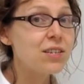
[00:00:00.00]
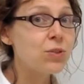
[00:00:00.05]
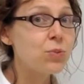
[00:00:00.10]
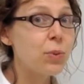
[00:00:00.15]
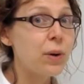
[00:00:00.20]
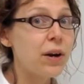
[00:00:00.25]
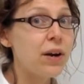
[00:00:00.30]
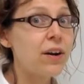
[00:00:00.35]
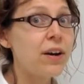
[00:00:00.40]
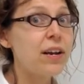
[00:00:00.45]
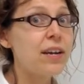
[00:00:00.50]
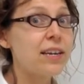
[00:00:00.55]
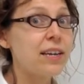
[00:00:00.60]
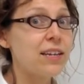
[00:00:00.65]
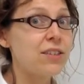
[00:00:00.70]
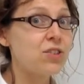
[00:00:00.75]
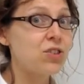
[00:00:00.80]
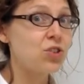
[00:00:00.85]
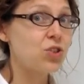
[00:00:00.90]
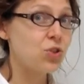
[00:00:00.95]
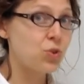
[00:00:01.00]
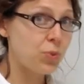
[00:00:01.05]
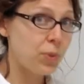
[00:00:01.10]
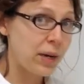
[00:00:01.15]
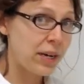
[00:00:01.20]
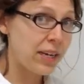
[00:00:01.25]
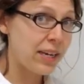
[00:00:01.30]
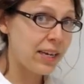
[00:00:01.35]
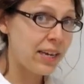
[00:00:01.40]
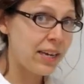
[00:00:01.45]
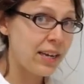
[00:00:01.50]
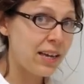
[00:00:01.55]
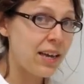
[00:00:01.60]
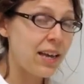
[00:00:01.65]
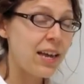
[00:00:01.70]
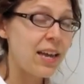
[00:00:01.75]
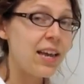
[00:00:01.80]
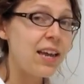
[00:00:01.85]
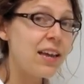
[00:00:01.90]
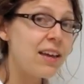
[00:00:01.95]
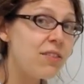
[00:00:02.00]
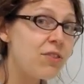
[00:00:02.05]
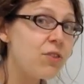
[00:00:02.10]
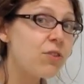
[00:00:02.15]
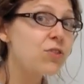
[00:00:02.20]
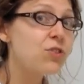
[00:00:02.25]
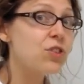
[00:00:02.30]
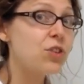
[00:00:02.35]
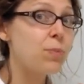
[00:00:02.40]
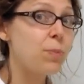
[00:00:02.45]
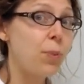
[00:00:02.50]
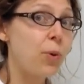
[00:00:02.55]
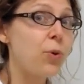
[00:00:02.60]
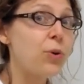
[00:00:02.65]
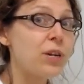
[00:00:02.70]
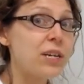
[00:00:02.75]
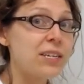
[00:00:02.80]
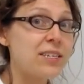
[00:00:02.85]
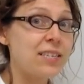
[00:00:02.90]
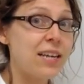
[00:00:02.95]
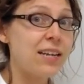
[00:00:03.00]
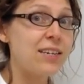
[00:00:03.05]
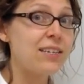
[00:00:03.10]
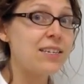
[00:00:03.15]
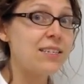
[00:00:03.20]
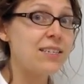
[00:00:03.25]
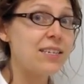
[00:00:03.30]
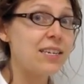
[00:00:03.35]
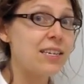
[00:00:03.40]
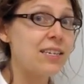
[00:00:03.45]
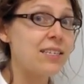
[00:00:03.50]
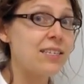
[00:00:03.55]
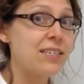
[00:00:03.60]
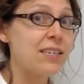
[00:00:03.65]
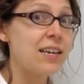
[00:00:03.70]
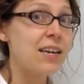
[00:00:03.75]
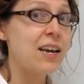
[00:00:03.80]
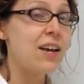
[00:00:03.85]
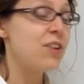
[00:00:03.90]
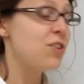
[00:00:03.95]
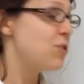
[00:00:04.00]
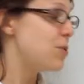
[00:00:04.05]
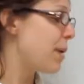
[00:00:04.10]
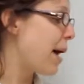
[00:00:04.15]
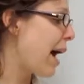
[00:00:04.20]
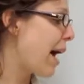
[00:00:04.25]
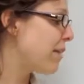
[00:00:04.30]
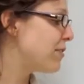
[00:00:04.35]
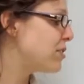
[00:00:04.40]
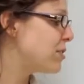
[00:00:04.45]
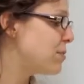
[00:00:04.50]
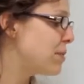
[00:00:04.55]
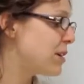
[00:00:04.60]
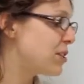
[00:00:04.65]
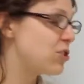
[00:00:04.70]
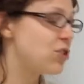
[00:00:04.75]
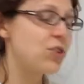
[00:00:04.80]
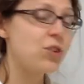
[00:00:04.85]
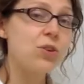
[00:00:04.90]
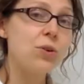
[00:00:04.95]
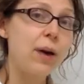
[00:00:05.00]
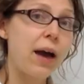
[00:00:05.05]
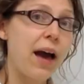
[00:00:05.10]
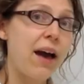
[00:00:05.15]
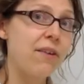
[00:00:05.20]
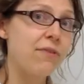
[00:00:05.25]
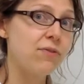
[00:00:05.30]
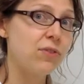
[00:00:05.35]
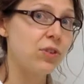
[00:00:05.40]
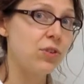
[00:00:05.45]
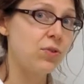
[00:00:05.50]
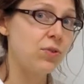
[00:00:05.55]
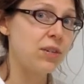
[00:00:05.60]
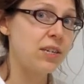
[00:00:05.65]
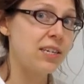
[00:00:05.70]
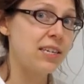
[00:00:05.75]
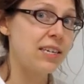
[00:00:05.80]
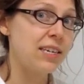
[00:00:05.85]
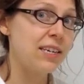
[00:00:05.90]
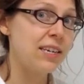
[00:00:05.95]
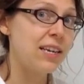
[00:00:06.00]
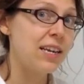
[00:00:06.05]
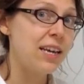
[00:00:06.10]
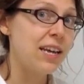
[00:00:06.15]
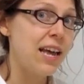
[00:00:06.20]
is where it gets tricky. In those supporting sentences, you have to make sure you have unity.